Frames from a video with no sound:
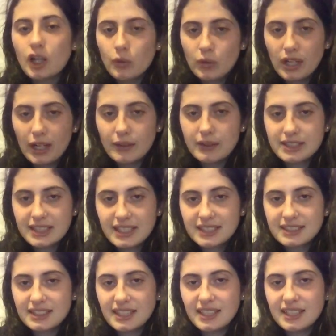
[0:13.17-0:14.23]
when I was
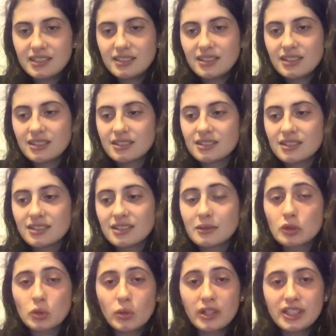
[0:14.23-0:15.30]
16,
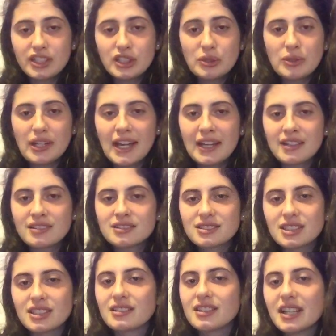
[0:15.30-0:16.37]
22 now,
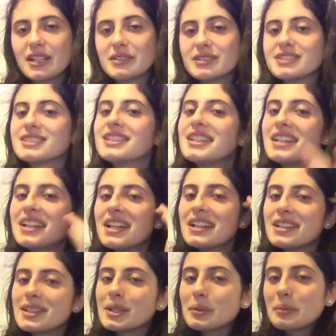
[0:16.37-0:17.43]
so that was
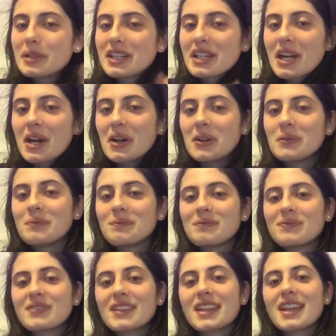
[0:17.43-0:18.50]
a little bit ago,
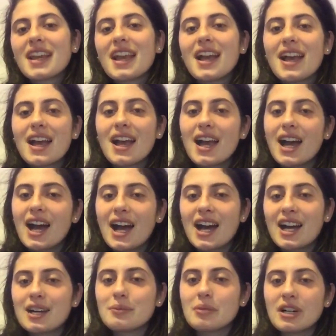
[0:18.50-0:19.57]

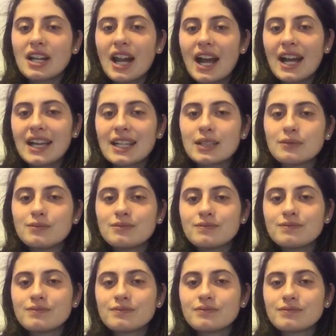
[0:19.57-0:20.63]
but I am
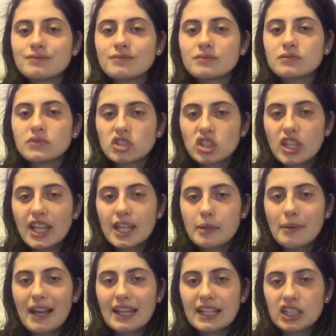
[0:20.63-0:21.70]
getting
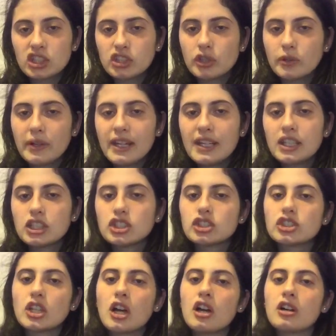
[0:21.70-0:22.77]
back into it.
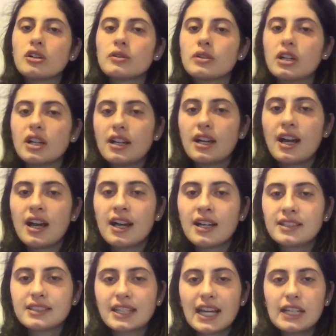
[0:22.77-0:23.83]
So
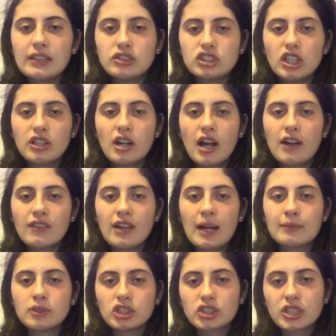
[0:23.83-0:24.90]
to kind of start off,
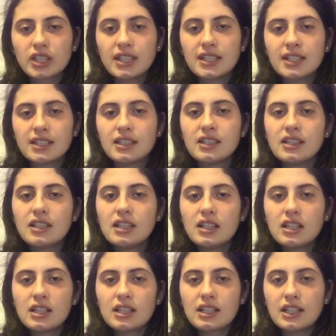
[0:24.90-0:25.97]
I'm just gonna
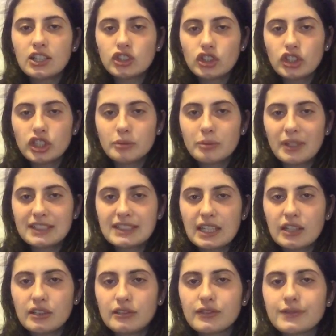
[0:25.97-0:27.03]
introduce
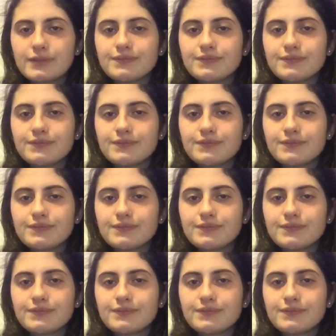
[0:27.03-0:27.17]
myself.